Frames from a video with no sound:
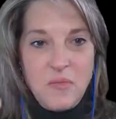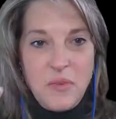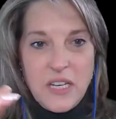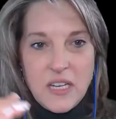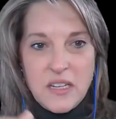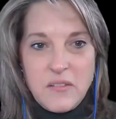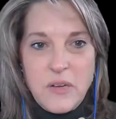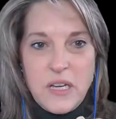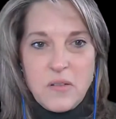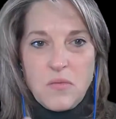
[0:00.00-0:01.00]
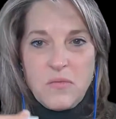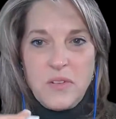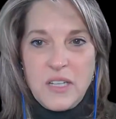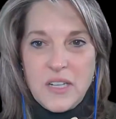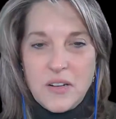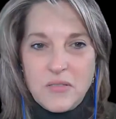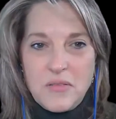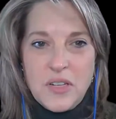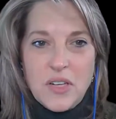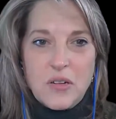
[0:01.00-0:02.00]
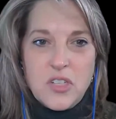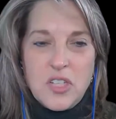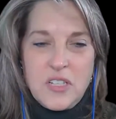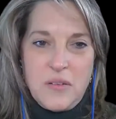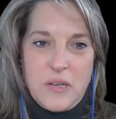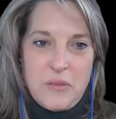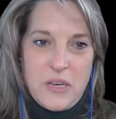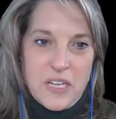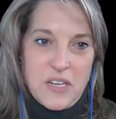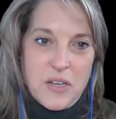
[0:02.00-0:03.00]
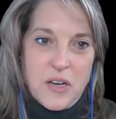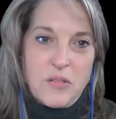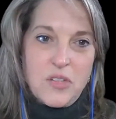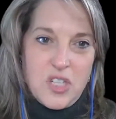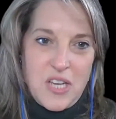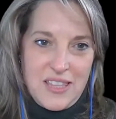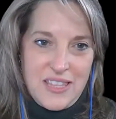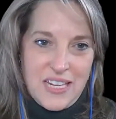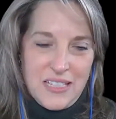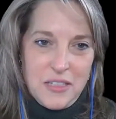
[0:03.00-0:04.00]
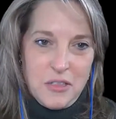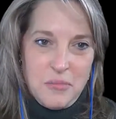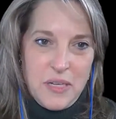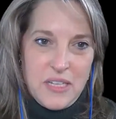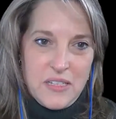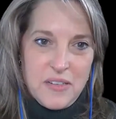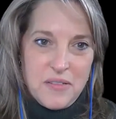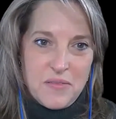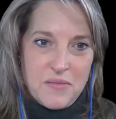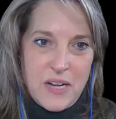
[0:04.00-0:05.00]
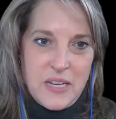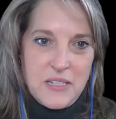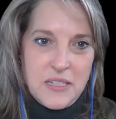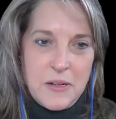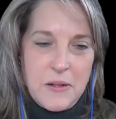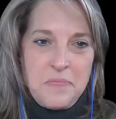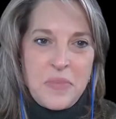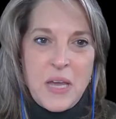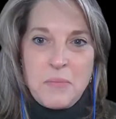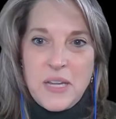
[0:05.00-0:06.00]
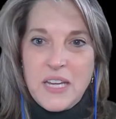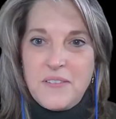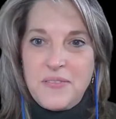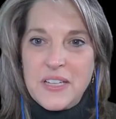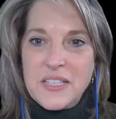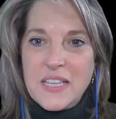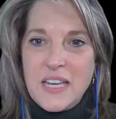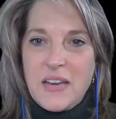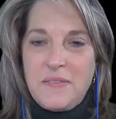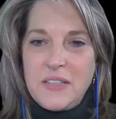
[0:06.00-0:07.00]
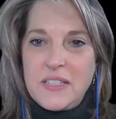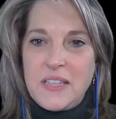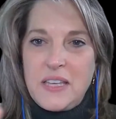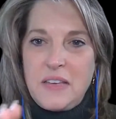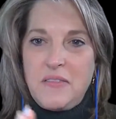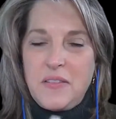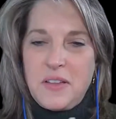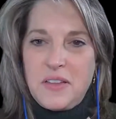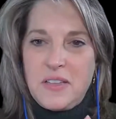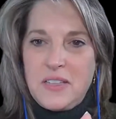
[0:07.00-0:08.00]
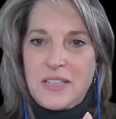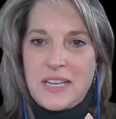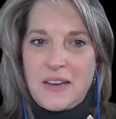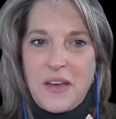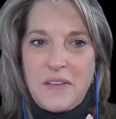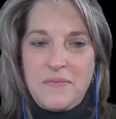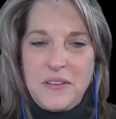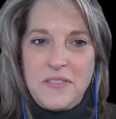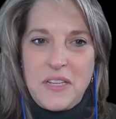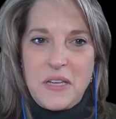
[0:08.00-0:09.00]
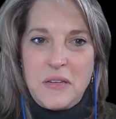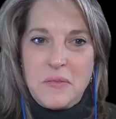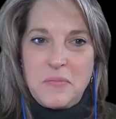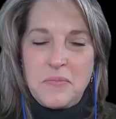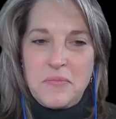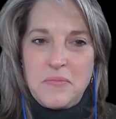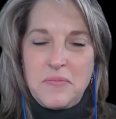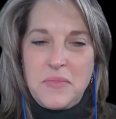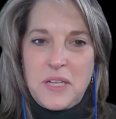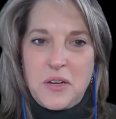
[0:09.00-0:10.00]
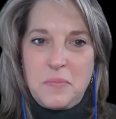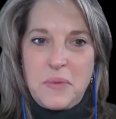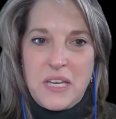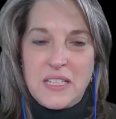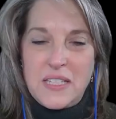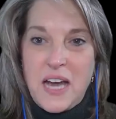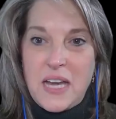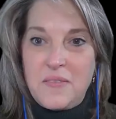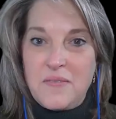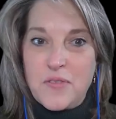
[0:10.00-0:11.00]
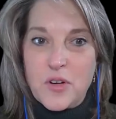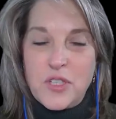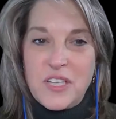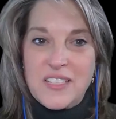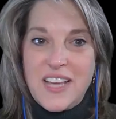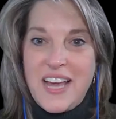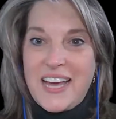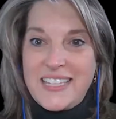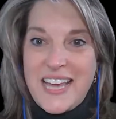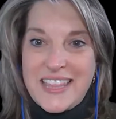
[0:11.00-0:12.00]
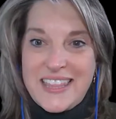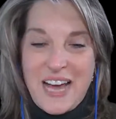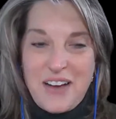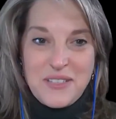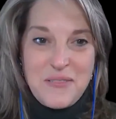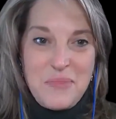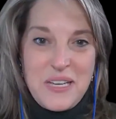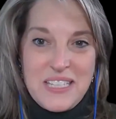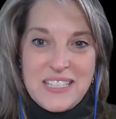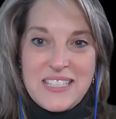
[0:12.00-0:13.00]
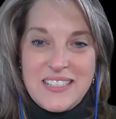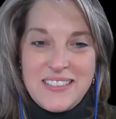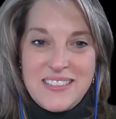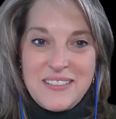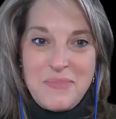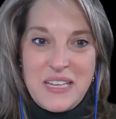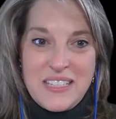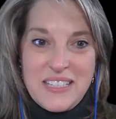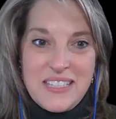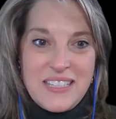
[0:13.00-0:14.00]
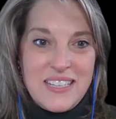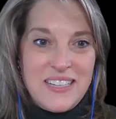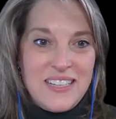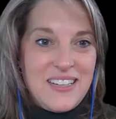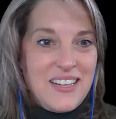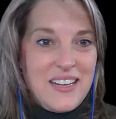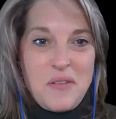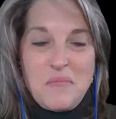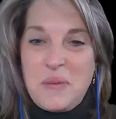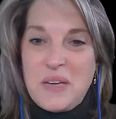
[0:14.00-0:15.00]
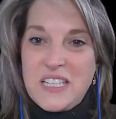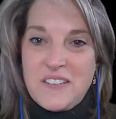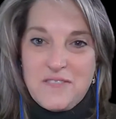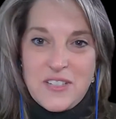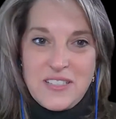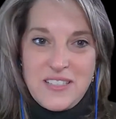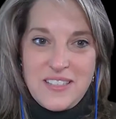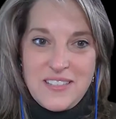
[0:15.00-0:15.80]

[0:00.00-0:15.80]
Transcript: we can negotiate. We can negotiate that a little bit, right? But if it's the like a 50 piece item versus a 10,000 pieces, big difference.